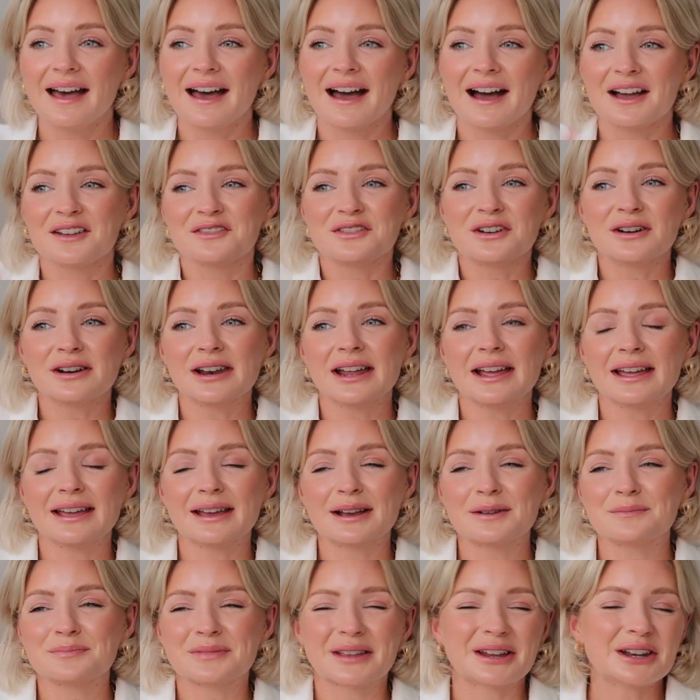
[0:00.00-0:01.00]
I feel
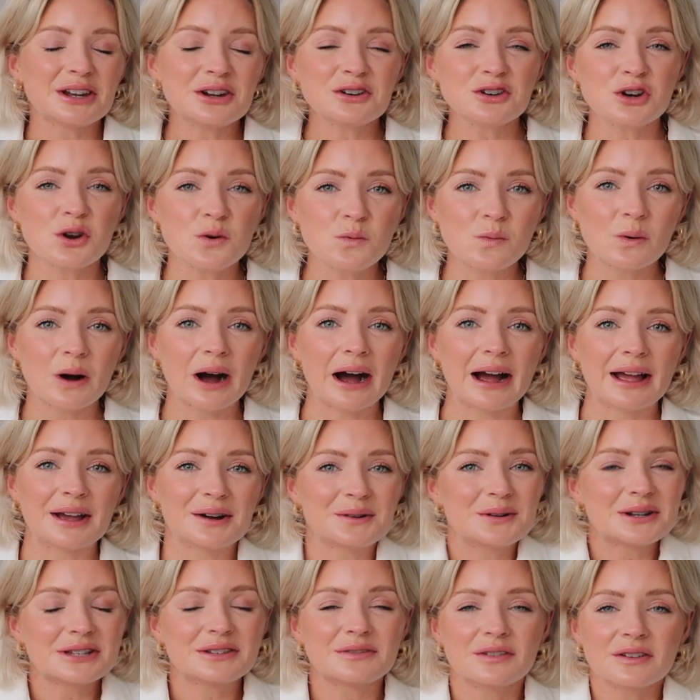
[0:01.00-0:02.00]
like, I don't know why, it
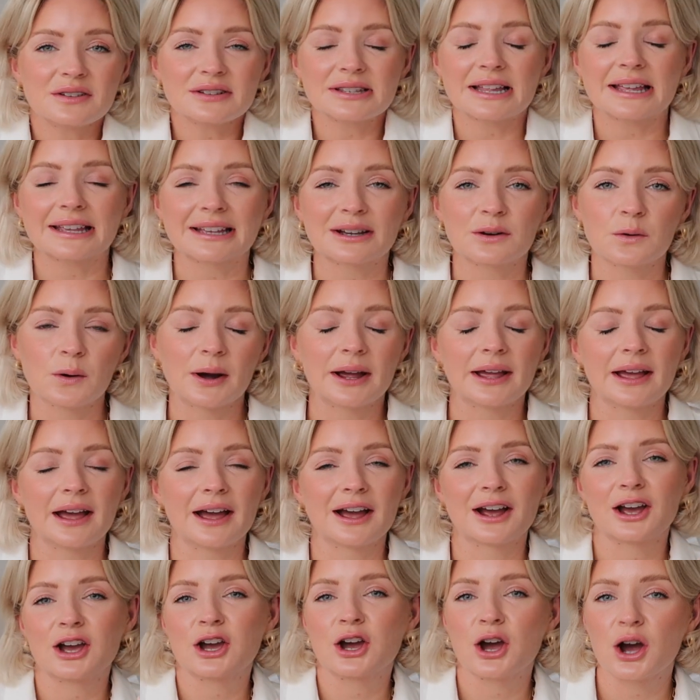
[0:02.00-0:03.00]
always feels like quite
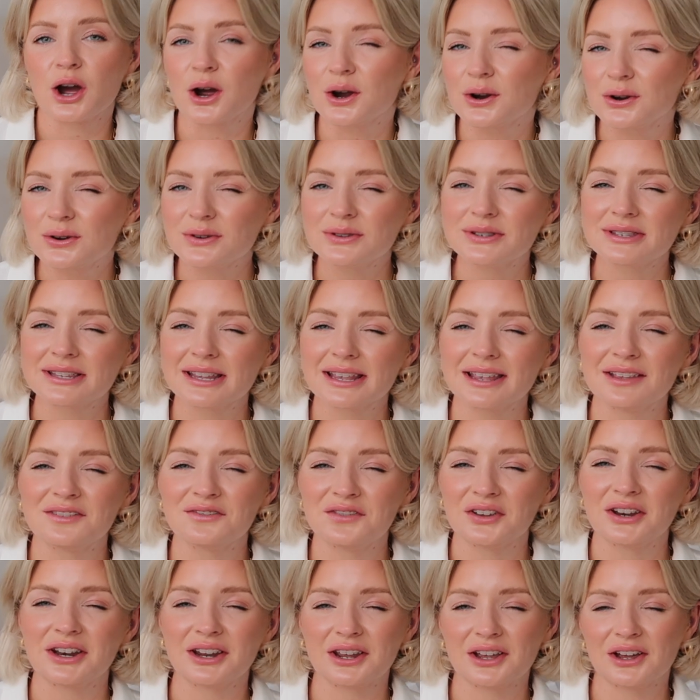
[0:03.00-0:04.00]
a cosy
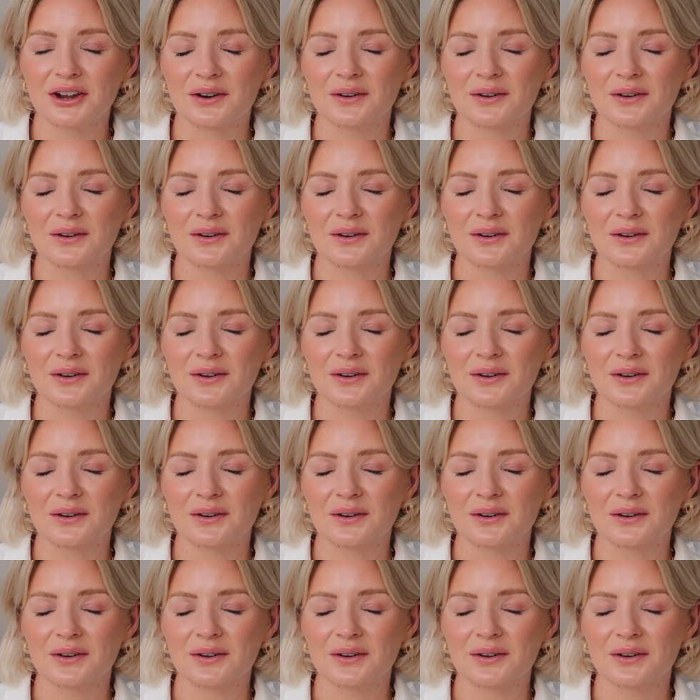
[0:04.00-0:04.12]
video,